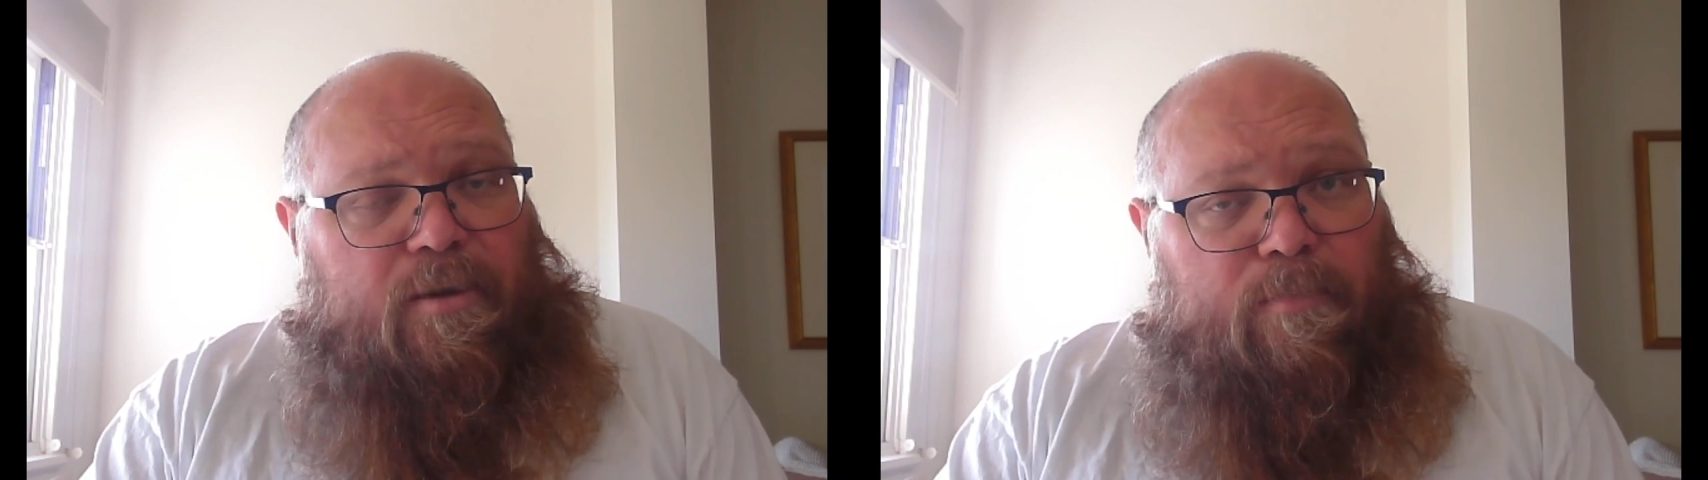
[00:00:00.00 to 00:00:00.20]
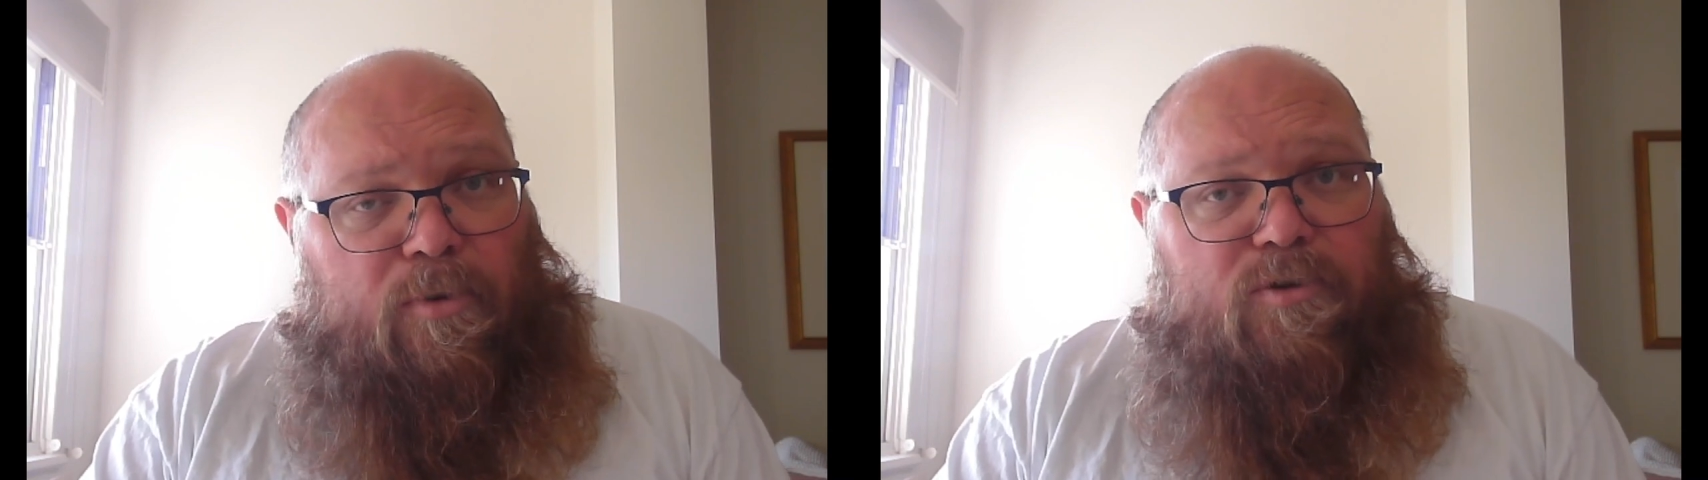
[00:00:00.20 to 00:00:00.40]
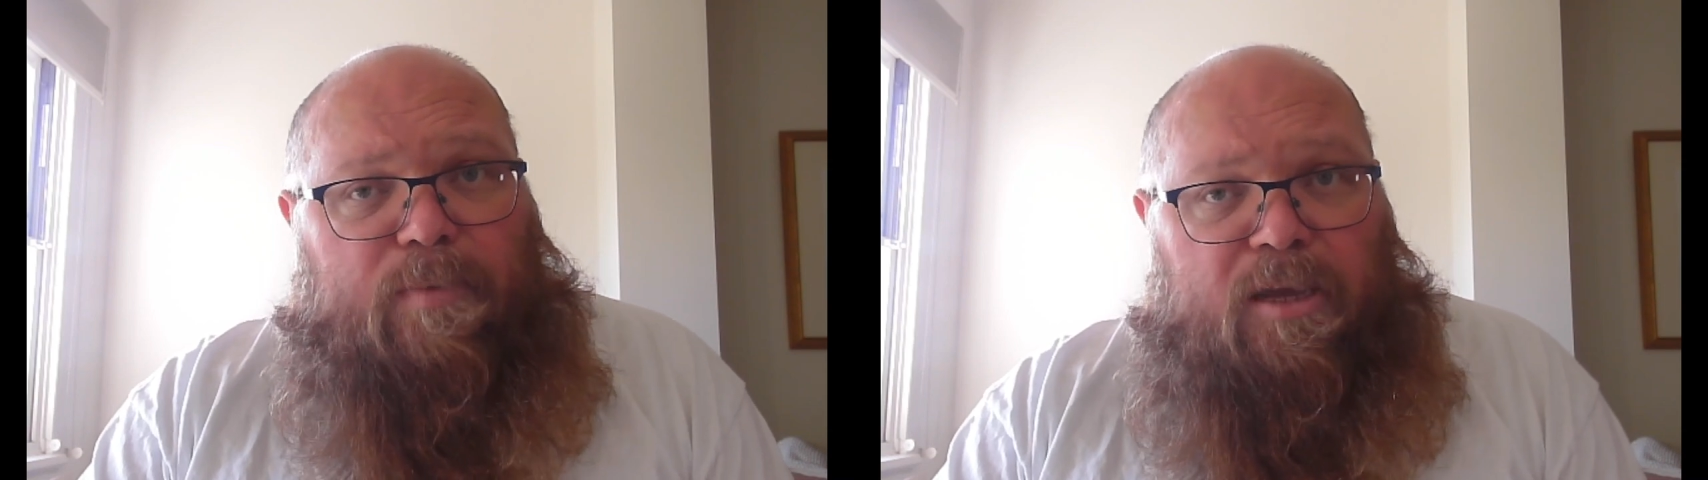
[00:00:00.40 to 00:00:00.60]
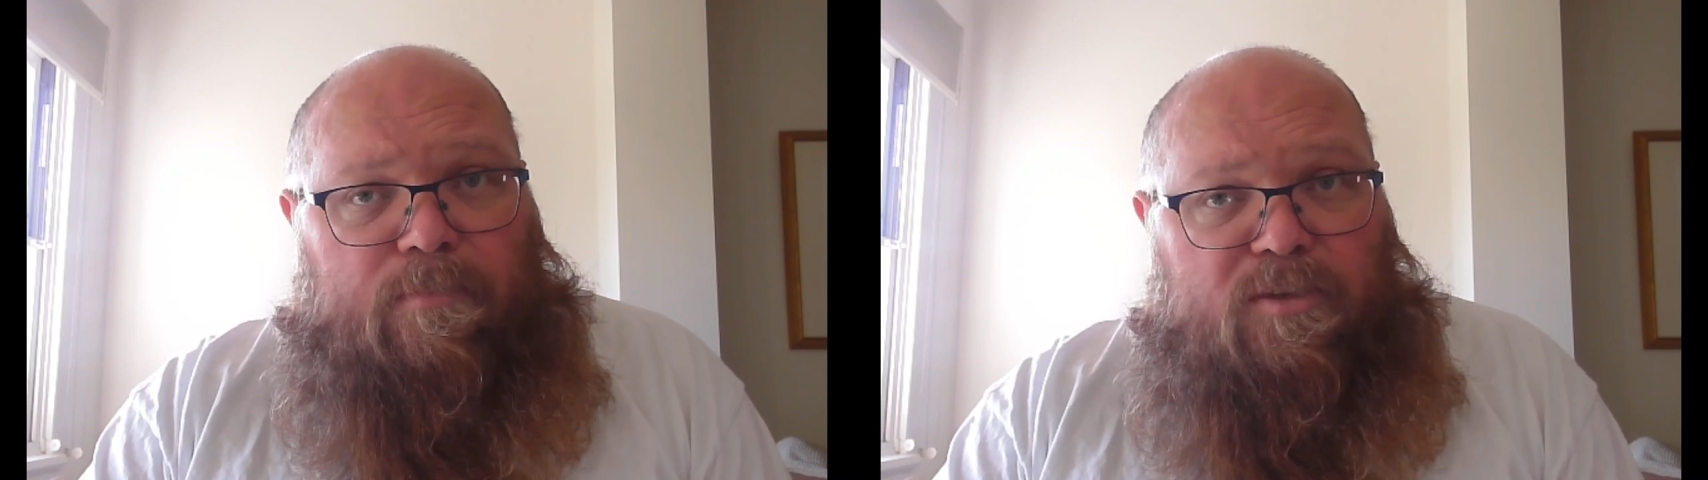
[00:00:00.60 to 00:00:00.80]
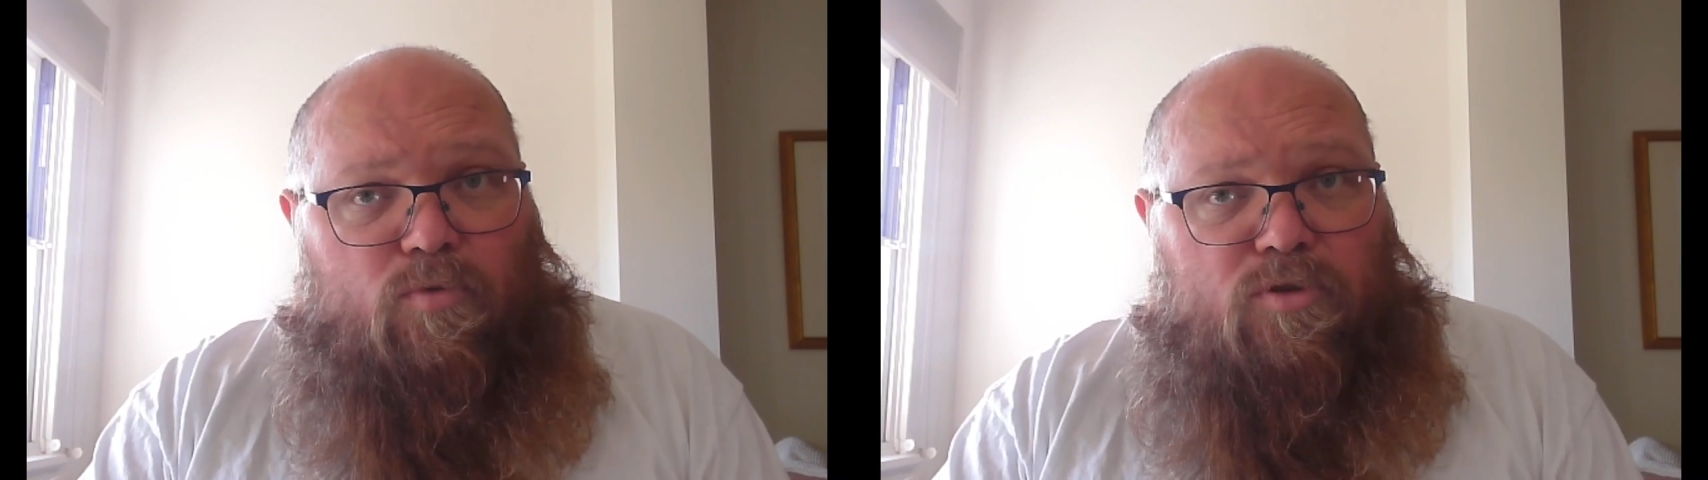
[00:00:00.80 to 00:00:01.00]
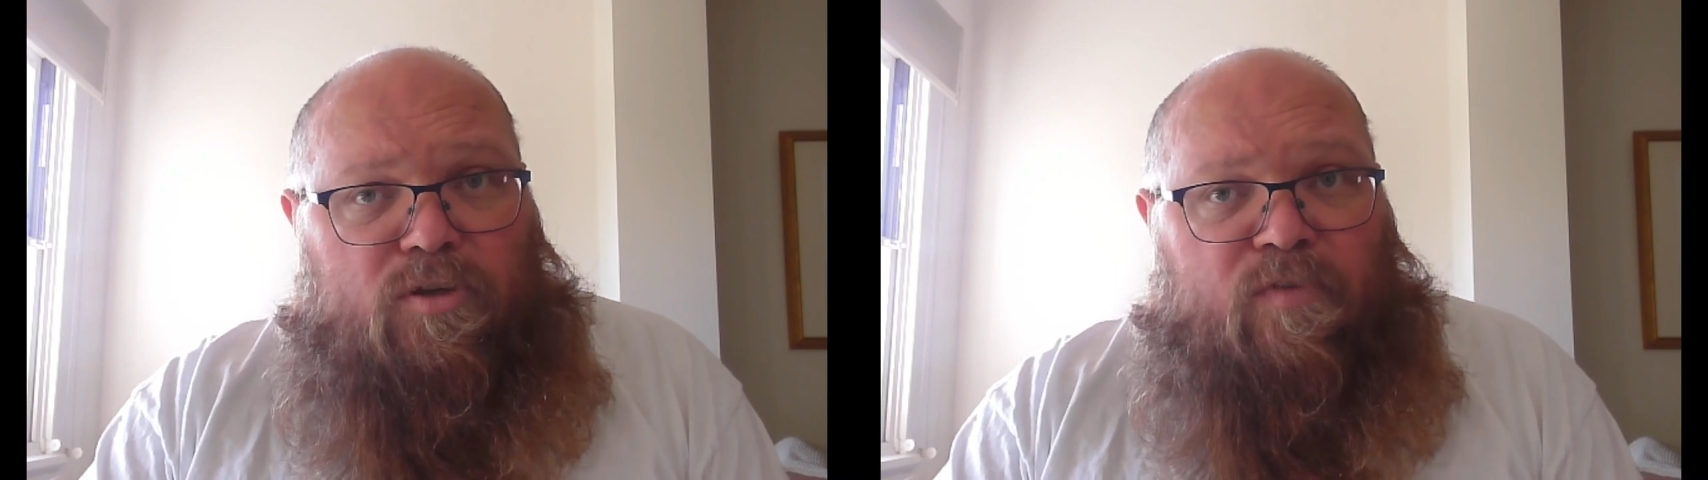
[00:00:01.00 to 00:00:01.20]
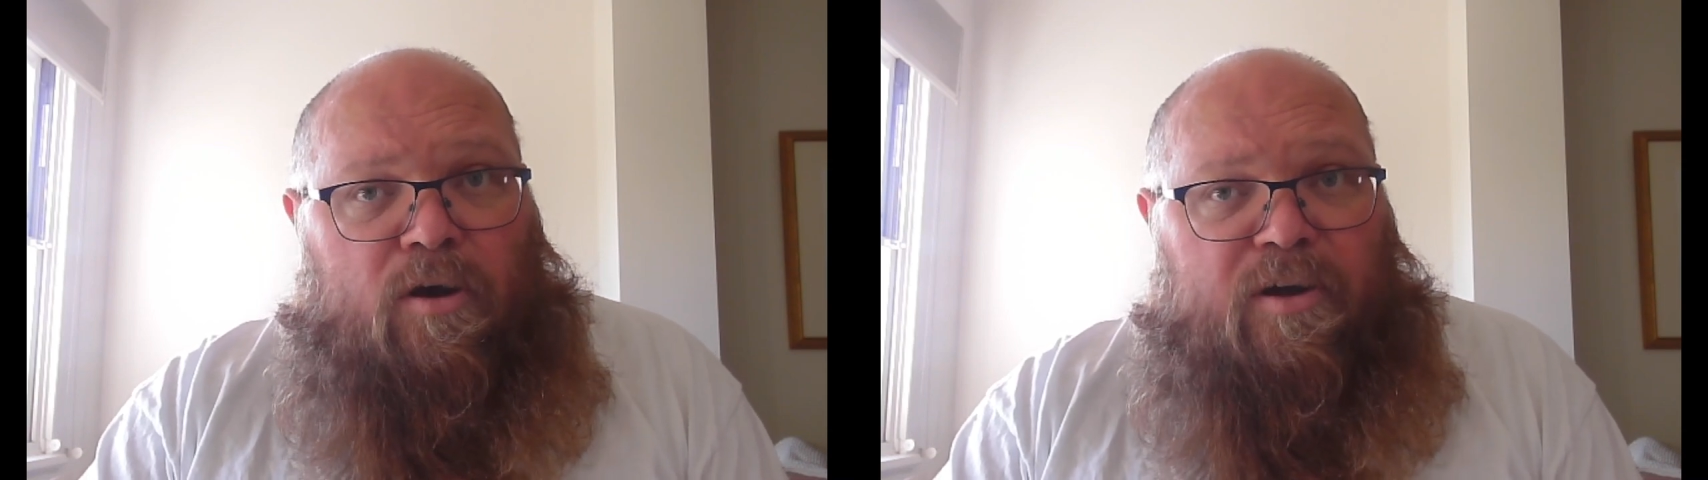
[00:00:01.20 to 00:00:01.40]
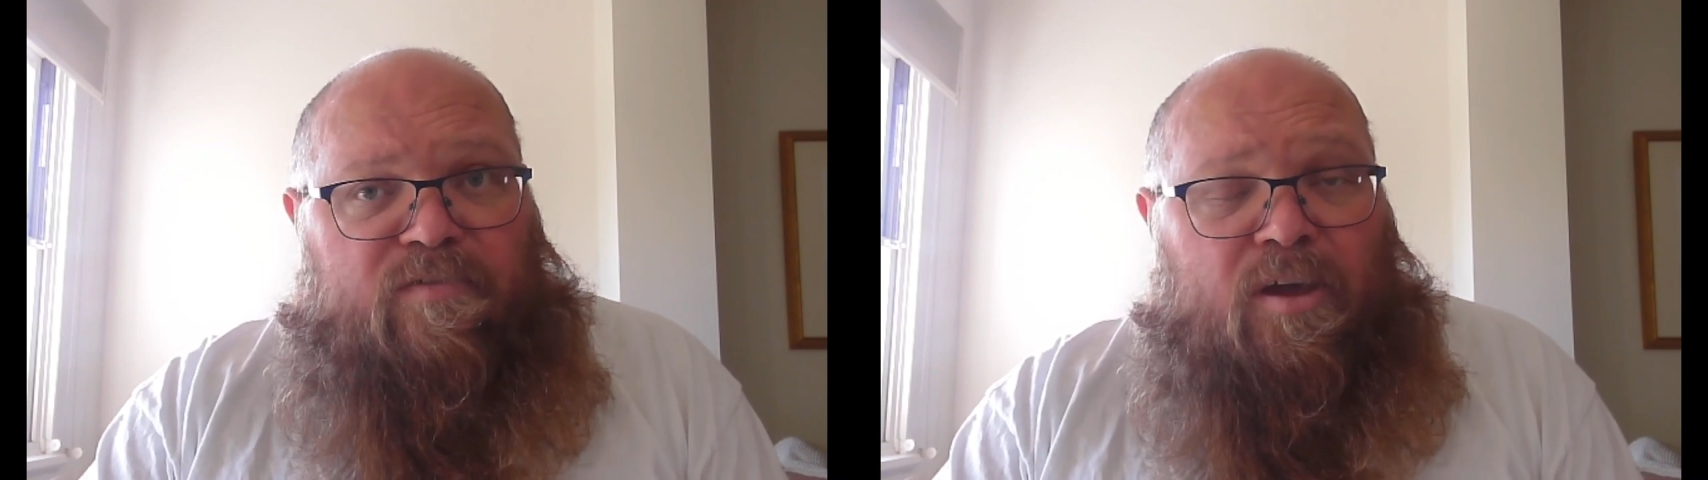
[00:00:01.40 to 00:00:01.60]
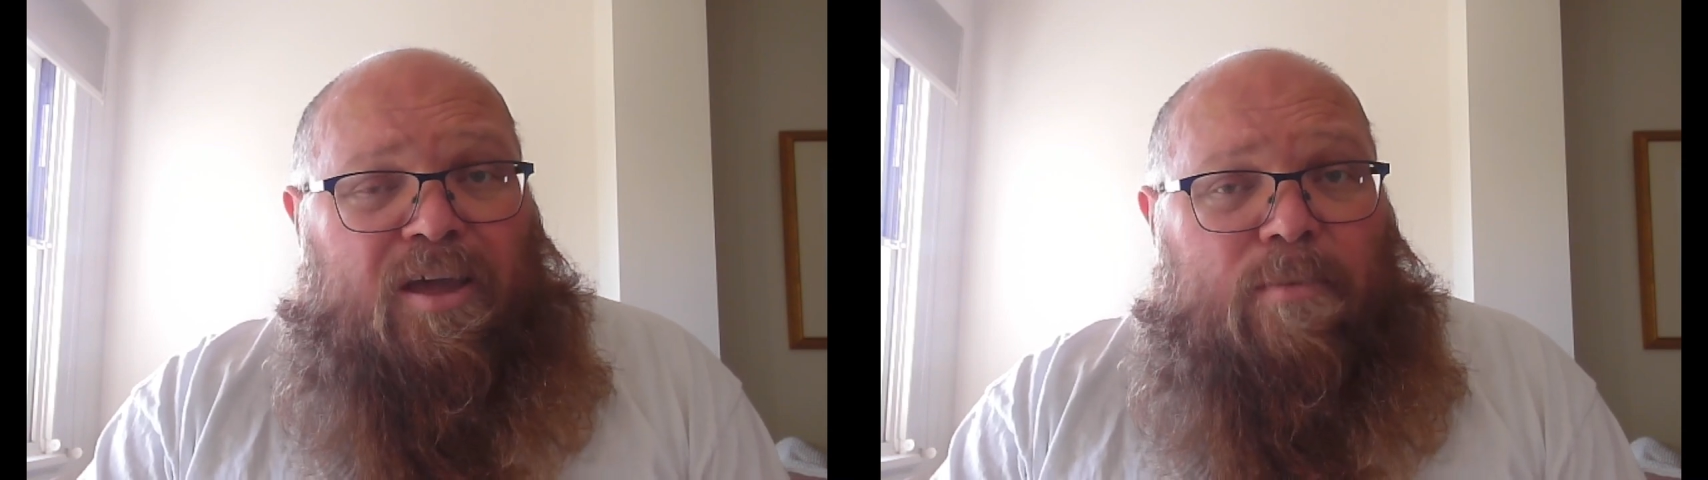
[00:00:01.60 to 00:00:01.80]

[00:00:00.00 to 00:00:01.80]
that most babies will survive,